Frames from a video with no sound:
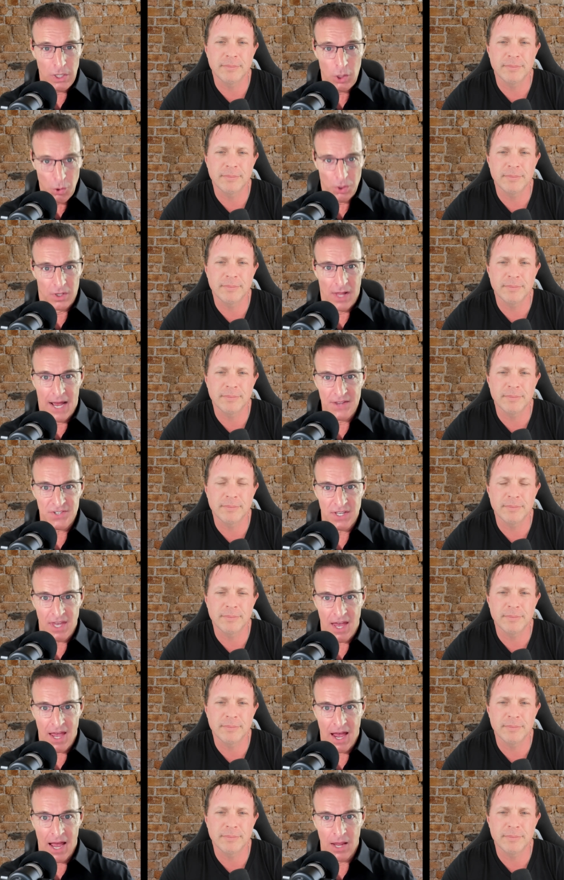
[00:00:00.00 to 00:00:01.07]
Speaker 1: utilizing
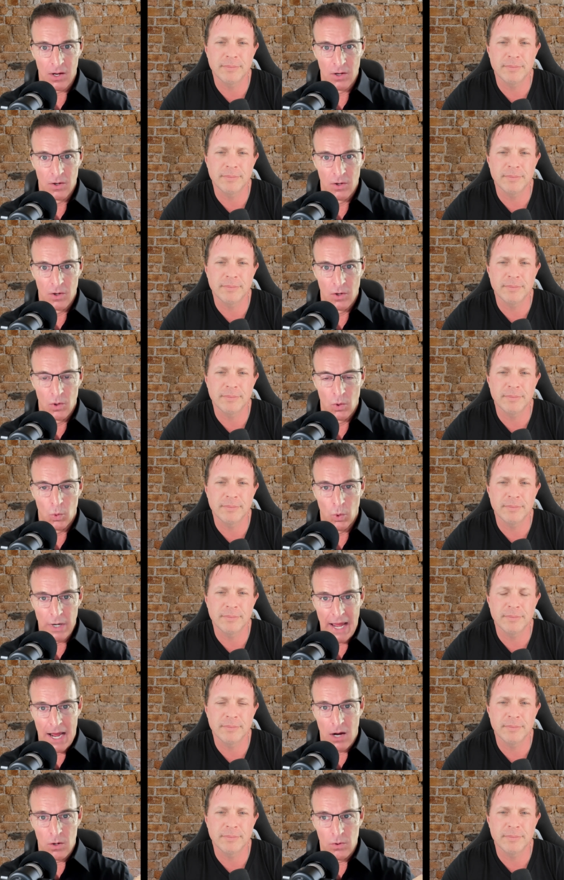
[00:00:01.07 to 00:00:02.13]
AI, we're
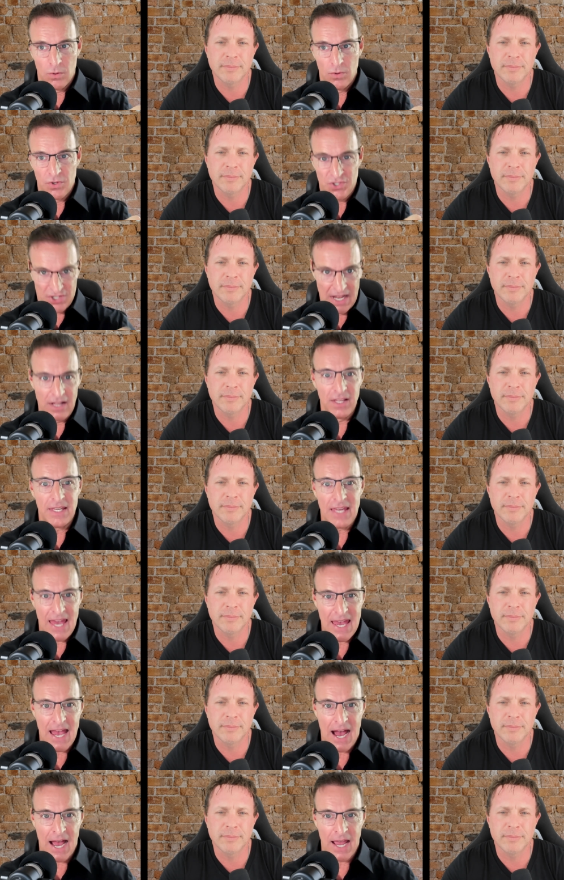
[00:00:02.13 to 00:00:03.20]
now selling
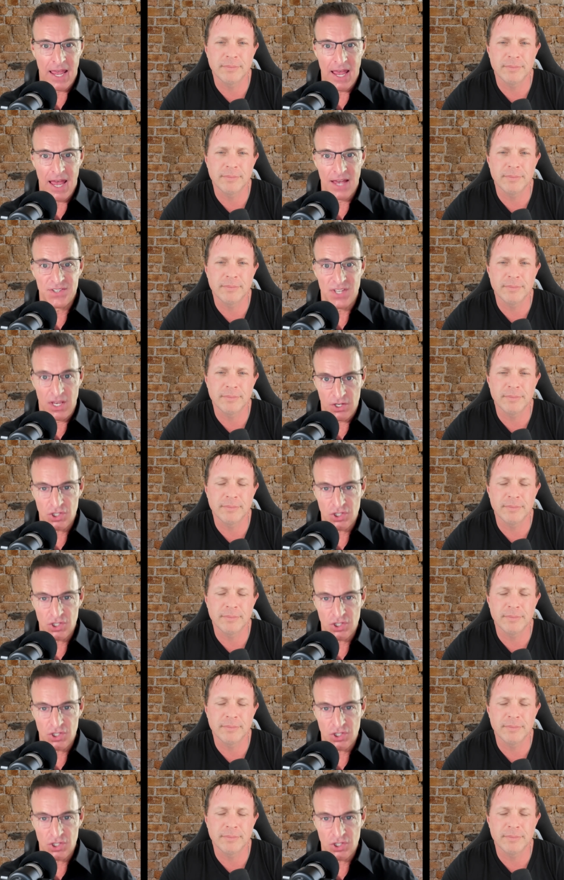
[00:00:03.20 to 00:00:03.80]
AI as a